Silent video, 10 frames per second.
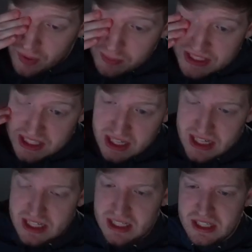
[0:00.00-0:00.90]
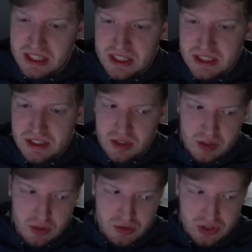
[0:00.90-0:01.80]
is like
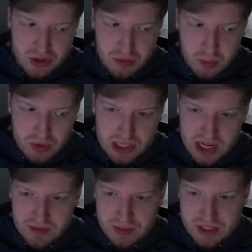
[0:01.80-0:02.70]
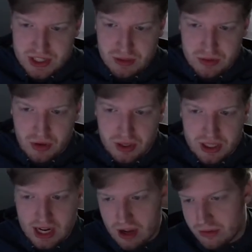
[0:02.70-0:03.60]
use the Stoneborns kind of on single target
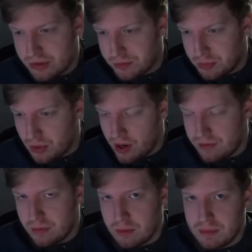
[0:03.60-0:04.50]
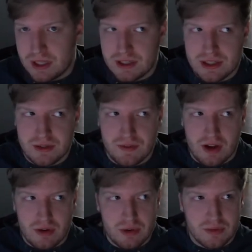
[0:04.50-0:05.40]
encounters or prideful because the
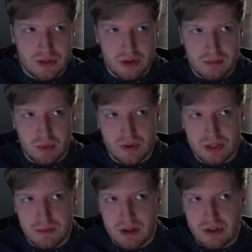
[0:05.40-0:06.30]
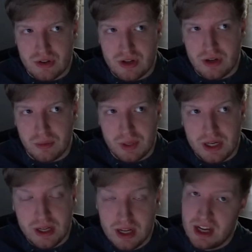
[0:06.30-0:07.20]
value of the Stoneborn is diminished on AoE.
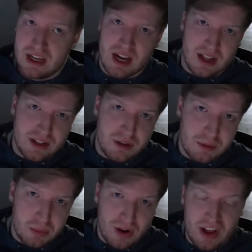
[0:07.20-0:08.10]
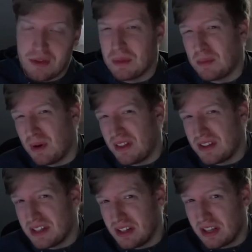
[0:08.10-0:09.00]
Yeah, they do the breath. The breath
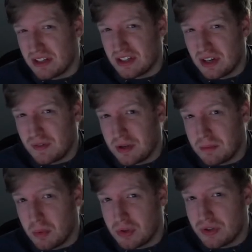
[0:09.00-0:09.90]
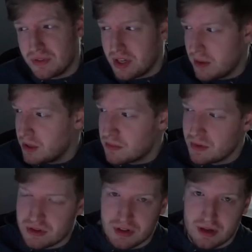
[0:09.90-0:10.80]
isn't like a significant portion of their damage.
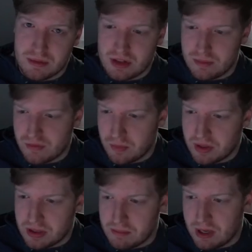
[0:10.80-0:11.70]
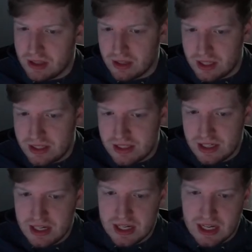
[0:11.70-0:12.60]
Most of the damage comes from like the melees.
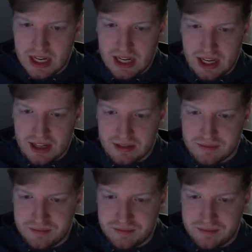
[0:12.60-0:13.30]
And